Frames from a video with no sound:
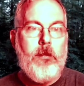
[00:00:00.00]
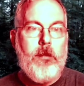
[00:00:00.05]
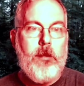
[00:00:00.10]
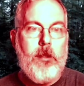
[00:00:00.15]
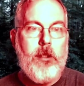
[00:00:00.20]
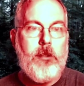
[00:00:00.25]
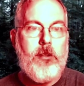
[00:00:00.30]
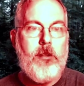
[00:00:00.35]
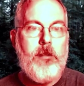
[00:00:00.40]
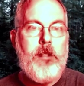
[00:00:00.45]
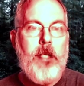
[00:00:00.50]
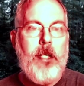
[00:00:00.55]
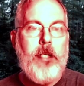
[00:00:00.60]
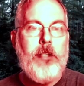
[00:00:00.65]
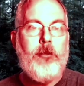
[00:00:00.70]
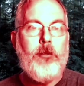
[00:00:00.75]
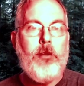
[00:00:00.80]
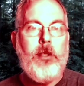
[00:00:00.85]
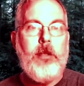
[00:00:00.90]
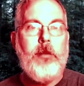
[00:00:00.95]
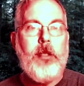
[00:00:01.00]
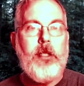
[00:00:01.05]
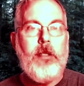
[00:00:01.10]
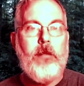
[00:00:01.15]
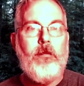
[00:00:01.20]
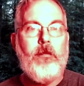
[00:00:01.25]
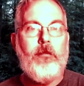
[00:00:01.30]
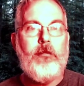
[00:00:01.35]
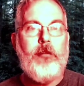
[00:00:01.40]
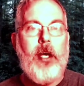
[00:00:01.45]
just daydreaming
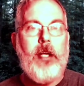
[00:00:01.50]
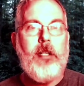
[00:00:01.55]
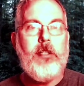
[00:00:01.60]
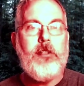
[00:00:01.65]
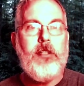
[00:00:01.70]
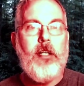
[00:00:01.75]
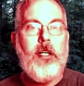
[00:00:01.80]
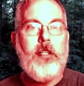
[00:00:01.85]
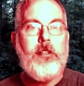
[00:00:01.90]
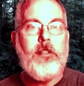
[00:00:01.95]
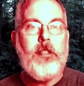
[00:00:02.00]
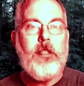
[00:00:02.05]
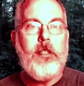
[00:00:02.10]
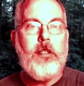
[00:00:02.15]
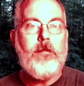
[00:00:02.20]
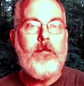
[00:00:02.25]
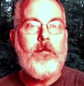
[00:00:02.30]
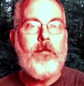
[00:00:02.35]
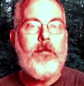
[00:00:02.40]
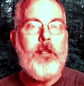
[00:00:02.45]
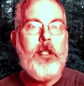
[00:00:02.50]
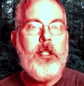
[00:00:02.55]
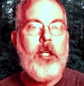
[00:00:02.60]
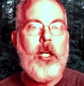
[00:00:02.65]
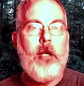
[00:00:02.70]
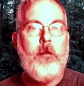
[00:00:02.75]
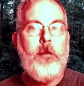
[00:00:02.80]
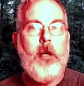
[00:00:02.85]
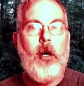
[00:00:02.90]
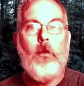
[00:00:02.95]
and fantasizing and
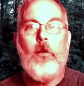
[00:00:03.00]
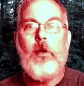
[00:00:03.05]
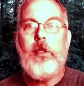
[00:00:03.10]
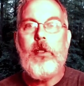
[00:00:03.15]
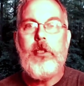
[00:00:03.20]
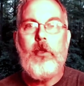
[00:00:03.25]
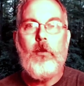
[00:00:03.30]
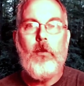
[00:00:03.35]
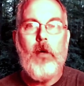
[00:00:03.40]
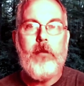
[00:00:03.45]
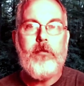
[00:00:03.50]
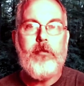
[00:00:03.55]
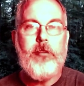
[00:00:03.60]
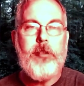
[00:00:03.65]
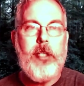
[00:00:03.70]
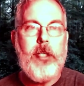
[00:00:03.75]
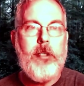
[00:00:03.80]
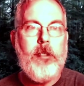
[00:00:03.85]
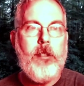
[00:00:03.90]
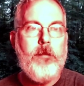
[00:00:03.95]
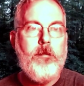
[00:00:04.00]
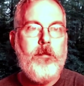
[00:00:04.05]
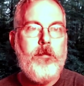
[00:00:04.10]
thinking about what you want for dinner.